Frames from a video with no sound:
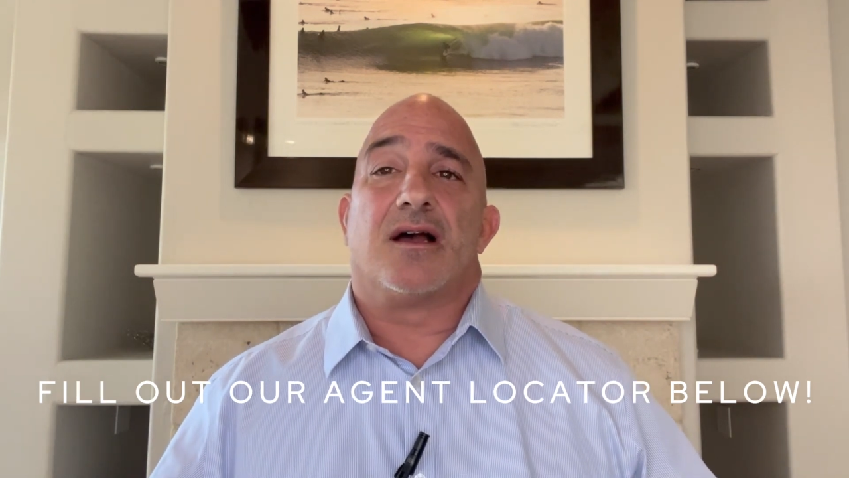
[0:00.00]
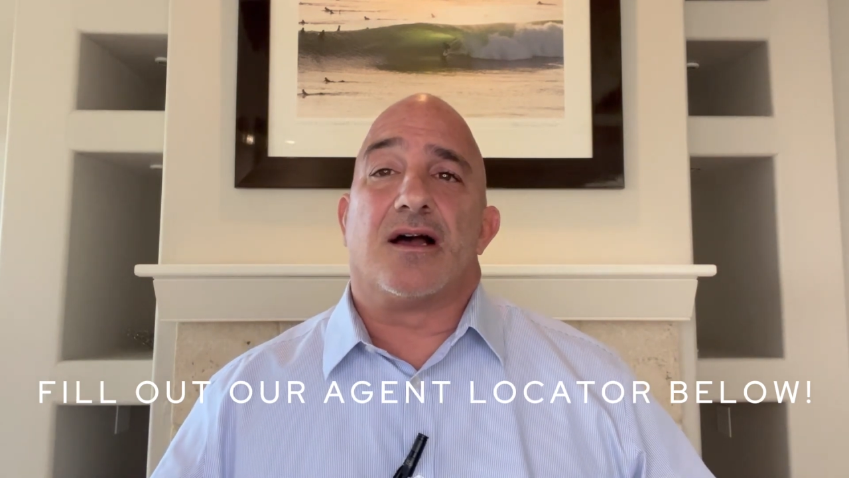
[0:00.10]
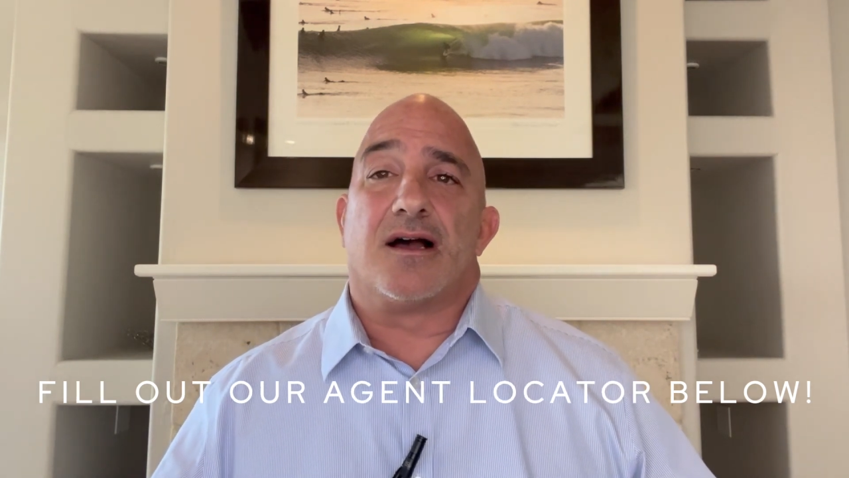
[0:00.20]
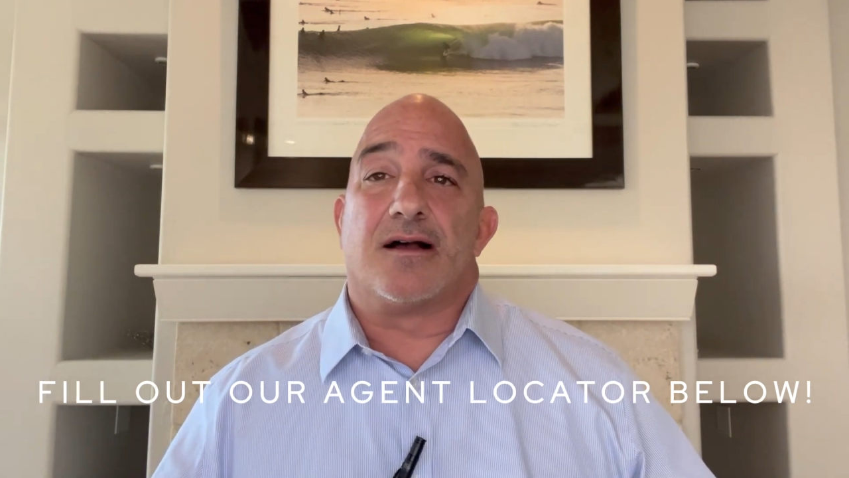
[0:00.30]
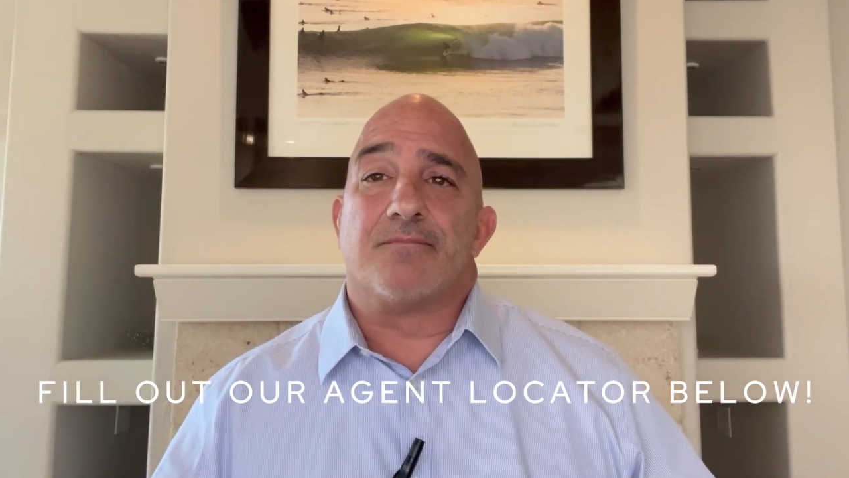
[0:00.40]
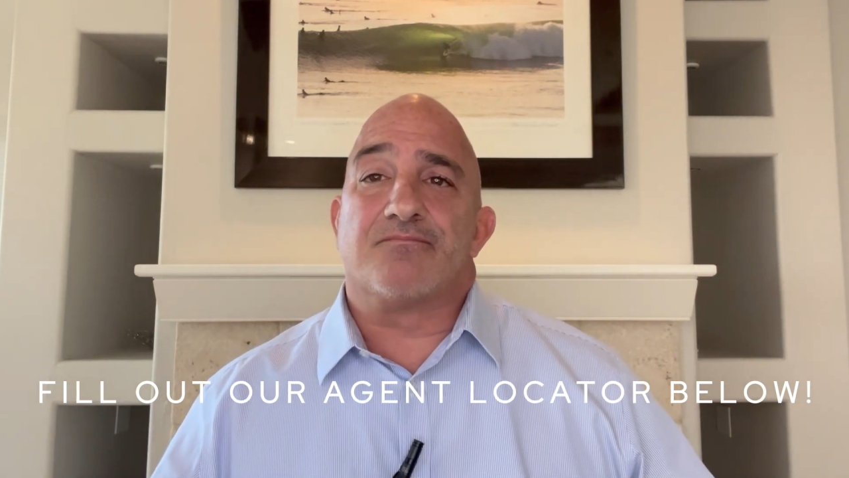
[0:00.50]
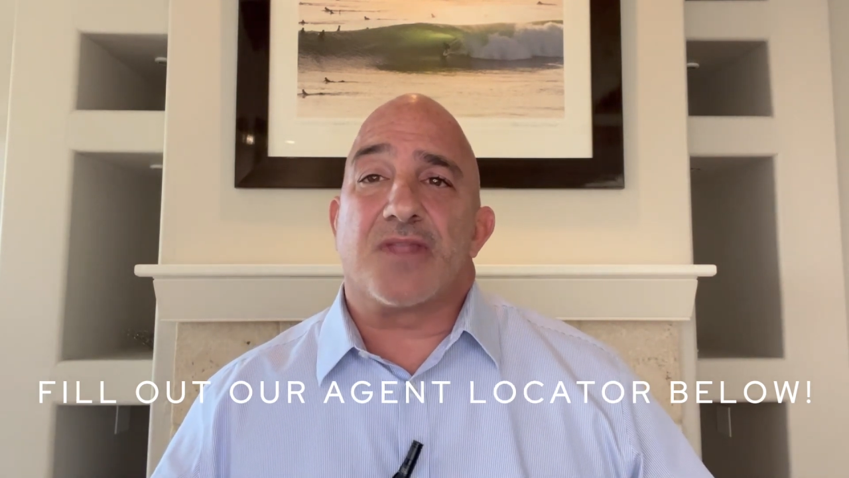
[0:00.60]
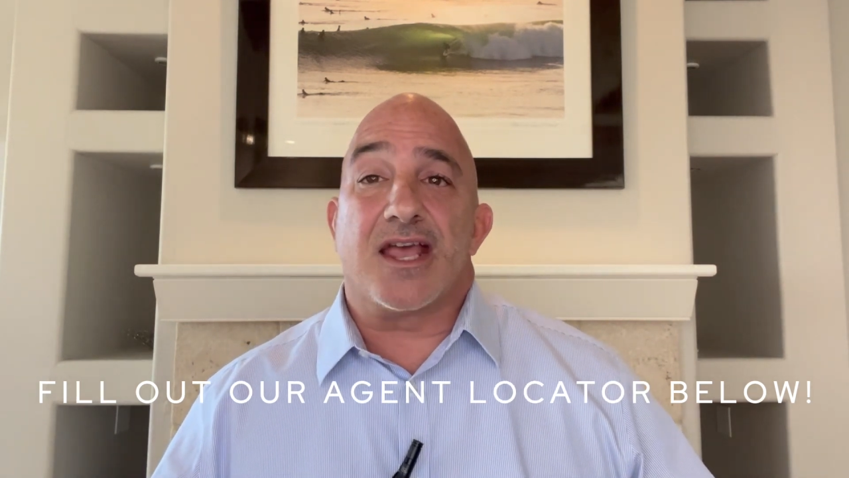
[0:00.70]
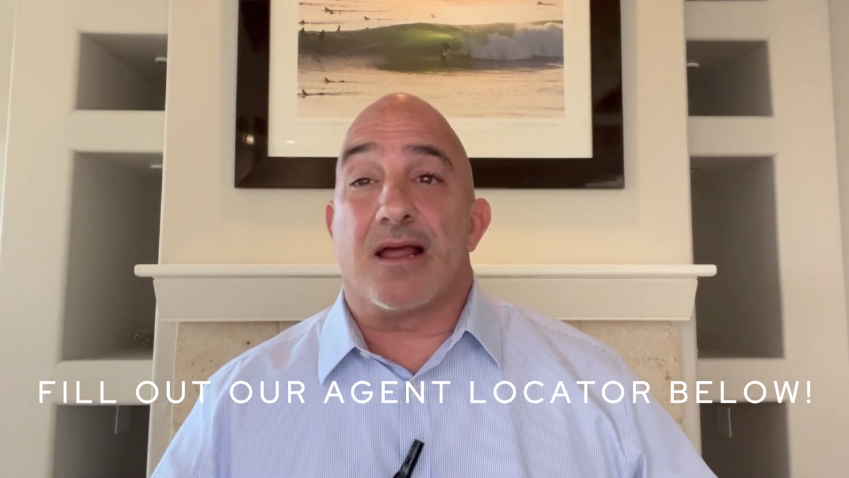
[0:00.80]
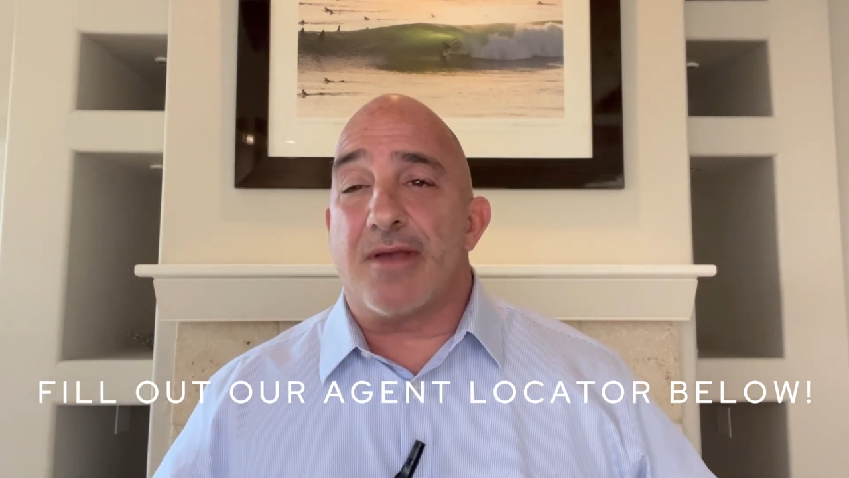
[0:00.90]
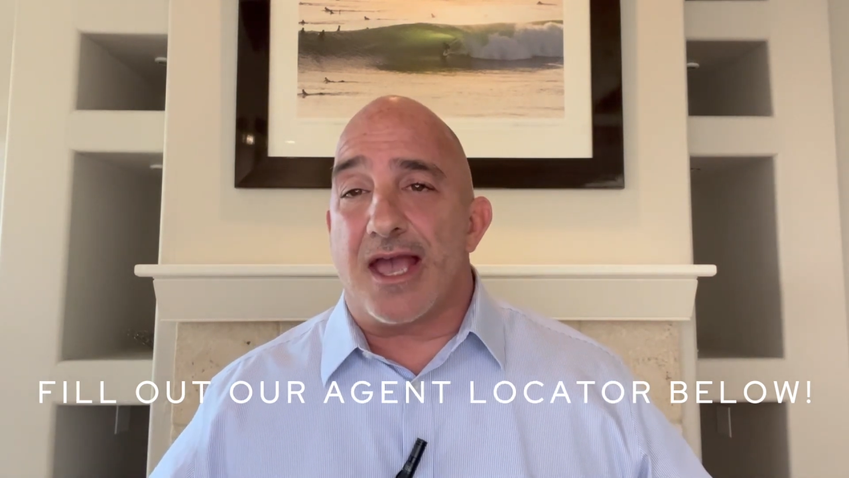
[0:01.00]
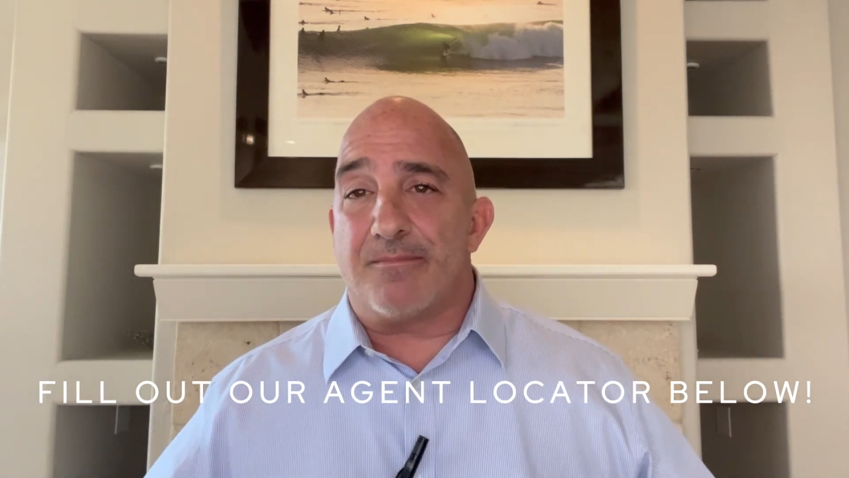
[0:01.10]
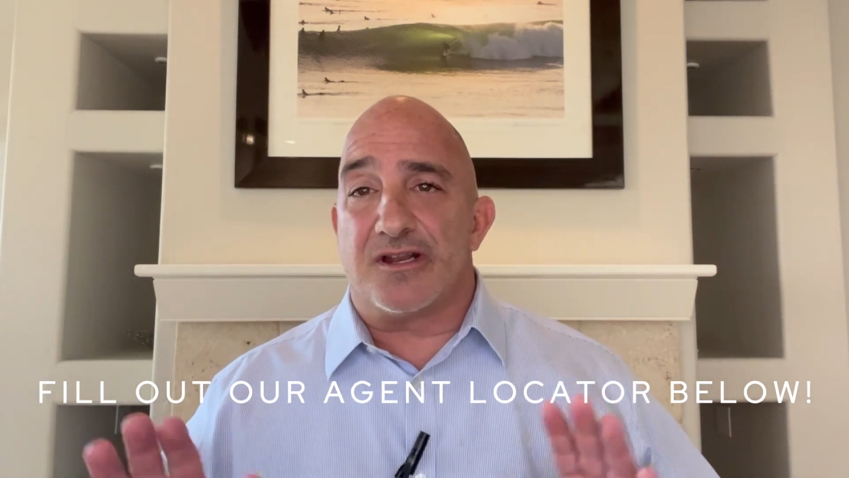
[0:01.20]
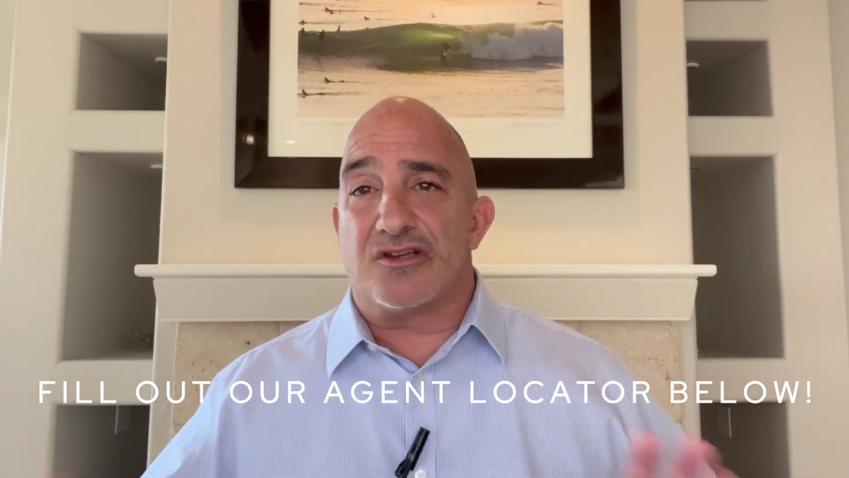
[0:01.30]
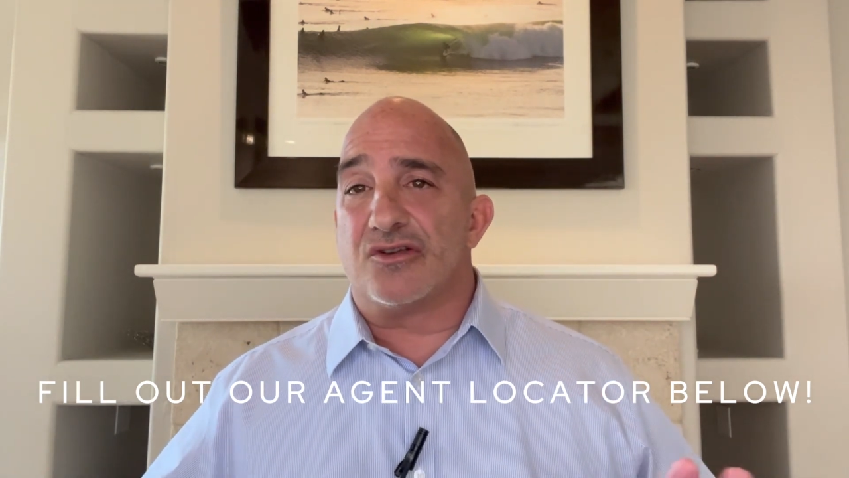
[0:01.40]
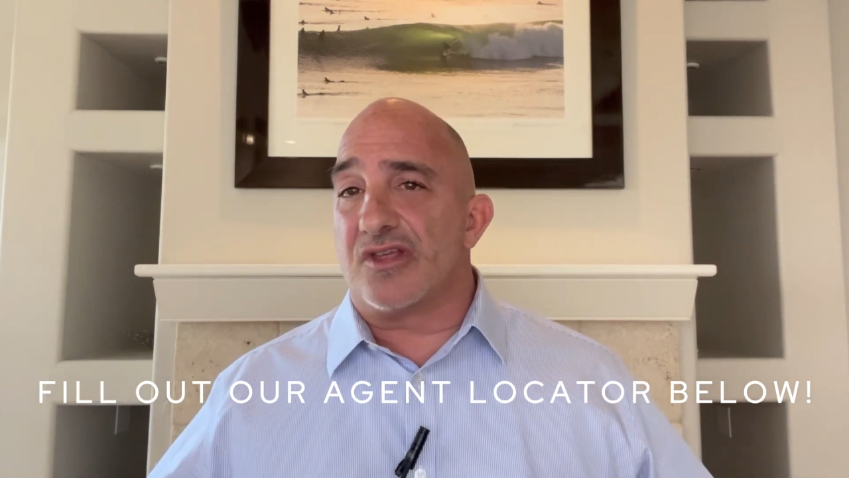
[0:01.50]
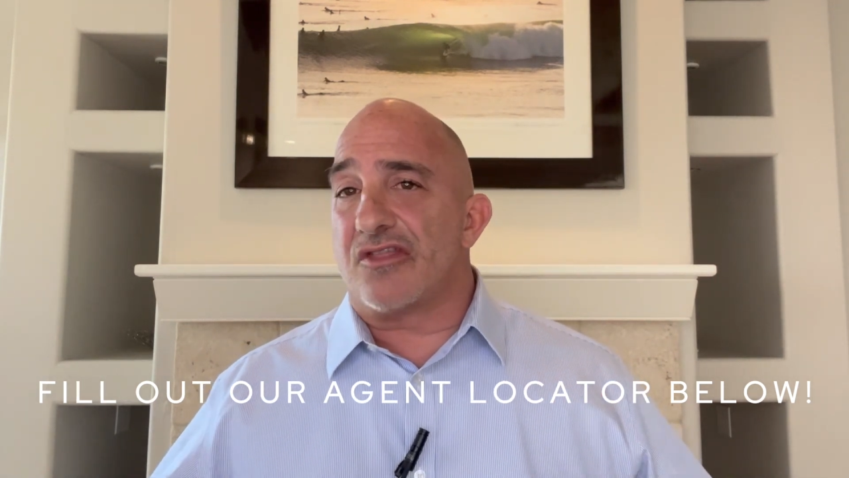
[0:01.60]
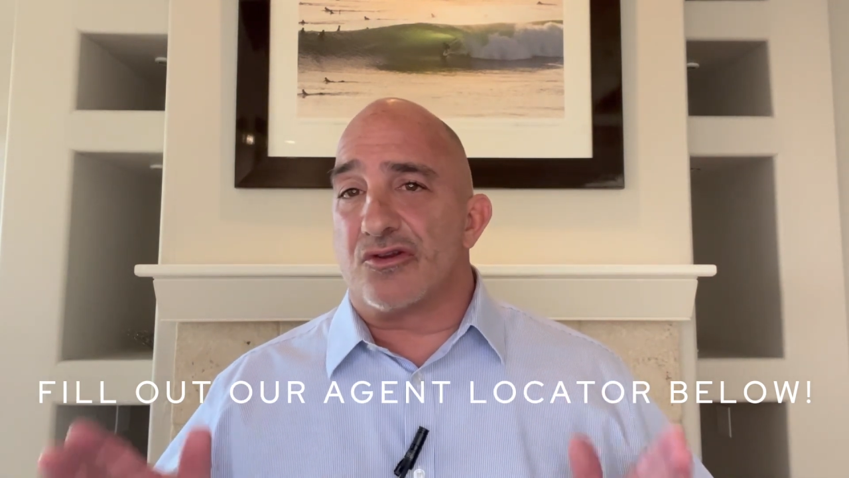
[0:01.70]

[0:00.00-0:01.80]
and I'm happy to do that.